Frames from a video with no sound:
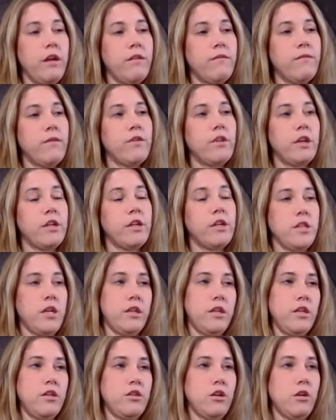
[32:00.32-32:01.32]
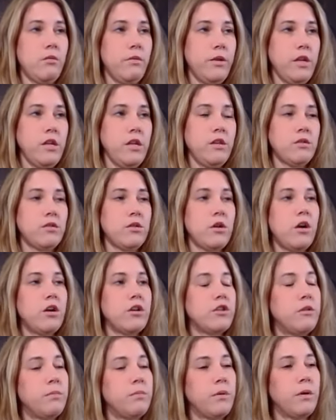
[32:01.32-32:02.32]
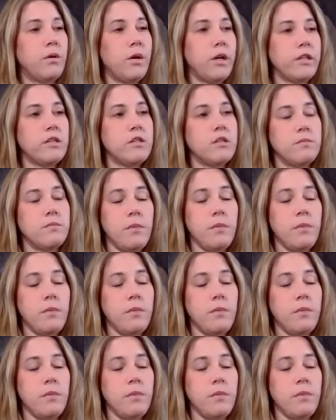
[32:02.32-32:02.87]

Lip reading: And for the Kentucky show, we need those hardship requests